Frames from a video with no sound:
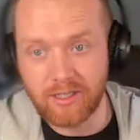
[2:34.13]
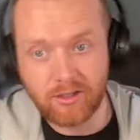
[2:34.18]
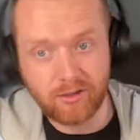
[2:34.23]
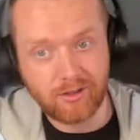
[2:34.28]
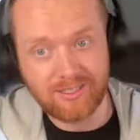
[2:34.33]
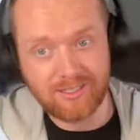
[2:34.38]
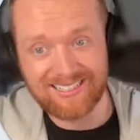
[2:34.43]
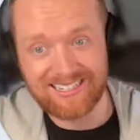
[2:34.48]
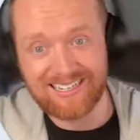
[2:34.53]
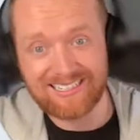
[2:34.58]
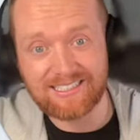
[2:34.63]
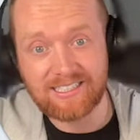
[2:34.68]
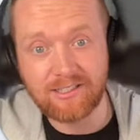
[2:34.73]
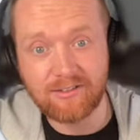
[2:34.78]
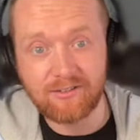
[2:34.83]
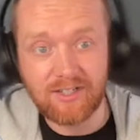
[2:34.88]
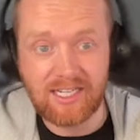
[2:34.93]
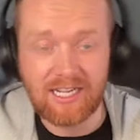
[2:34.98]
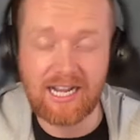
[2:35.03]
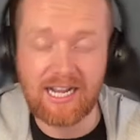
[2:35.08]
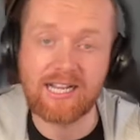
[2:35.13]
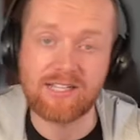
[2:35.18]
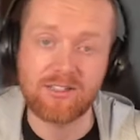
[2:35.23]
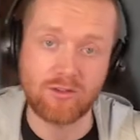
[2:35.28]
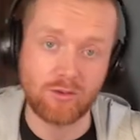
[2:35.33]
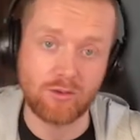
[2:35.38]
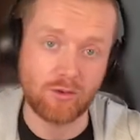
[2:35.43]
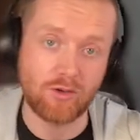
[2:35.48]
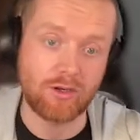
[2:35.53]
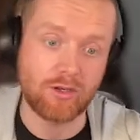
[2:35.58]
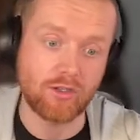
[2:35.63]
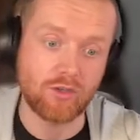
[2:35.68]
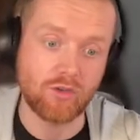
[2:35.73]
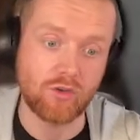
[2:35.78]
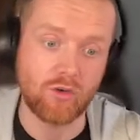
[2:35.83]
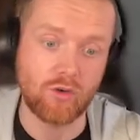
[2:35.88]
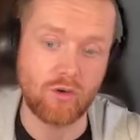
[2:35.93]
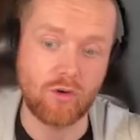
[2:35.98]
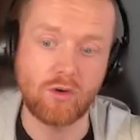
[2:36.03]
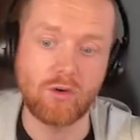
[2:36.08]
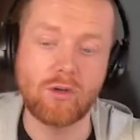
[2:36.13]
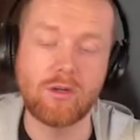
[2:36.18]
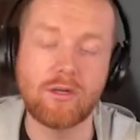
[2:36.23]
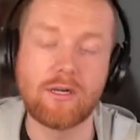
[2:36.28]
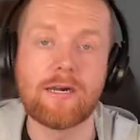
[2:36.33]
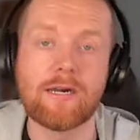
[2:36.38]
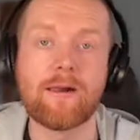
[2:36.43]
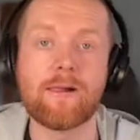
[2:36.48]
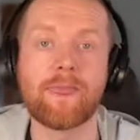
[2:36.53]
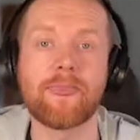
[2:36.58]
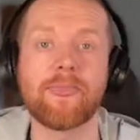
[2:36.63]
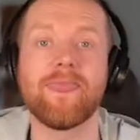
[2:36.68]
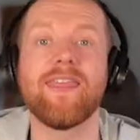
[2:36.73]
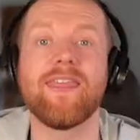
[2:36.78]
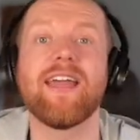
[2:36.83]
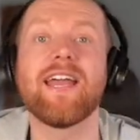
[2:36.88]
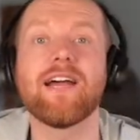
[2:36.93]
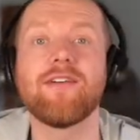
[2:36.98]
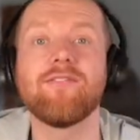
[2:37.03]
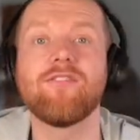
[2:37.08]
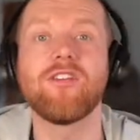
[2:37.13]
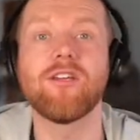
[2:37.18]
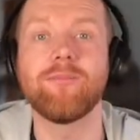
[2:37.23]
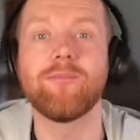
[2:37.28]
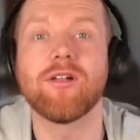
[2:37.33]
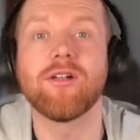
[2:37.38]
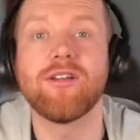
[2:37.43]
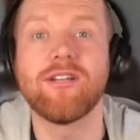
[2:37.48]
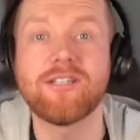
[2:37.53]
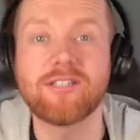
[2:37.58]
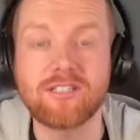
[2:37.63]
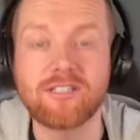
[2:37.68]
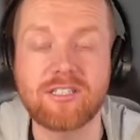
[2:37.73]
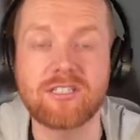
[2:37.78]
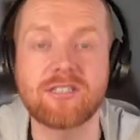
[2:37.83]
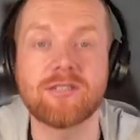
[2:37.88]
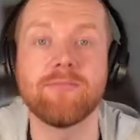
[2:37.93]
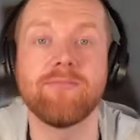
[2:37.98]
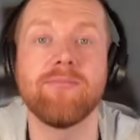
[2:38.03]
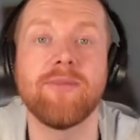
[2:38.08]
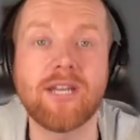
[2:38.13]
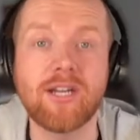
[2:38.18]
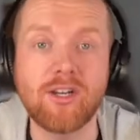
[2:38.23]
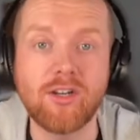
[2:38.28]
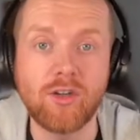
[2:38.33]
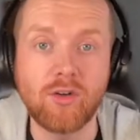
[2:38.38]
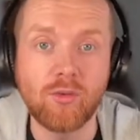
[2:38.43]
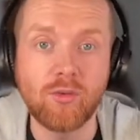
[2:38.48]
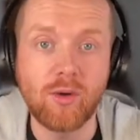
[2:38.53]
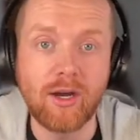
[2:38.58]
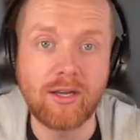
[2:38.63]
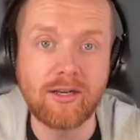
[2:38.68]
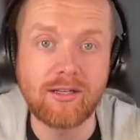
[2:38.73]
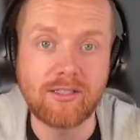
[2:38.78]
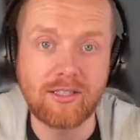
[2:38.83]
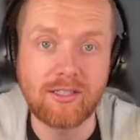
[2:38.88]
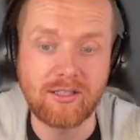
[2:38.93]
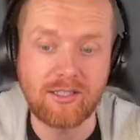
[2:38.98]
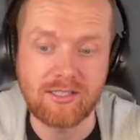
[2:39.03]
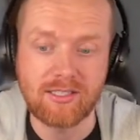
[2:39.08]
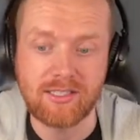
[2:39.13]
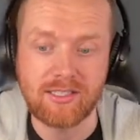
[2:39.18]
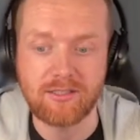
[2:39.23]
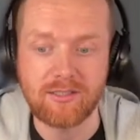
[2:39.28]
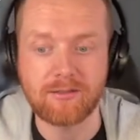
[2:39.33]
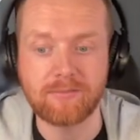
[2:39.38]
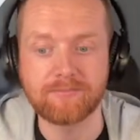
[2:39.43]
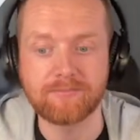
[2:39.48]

as an activity, a hazard, or a control, they have the ability to submit a new one to the system.